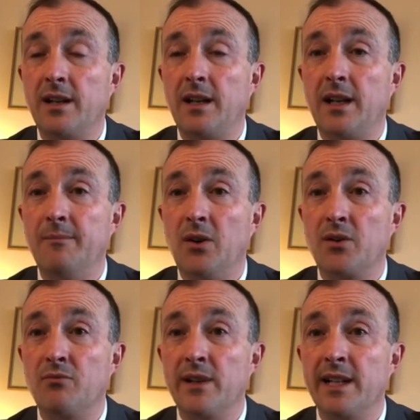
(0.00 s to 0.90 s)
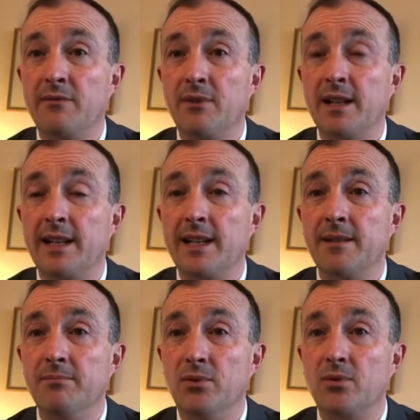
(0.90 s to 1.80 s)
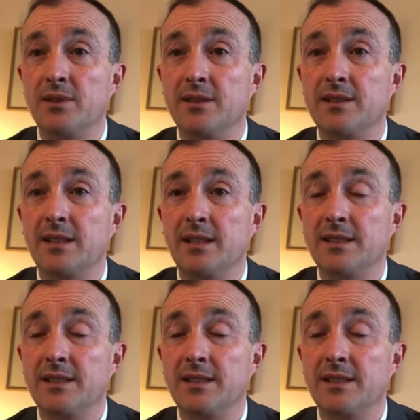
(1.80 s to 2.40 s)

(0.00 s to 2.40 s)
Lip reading: on a really important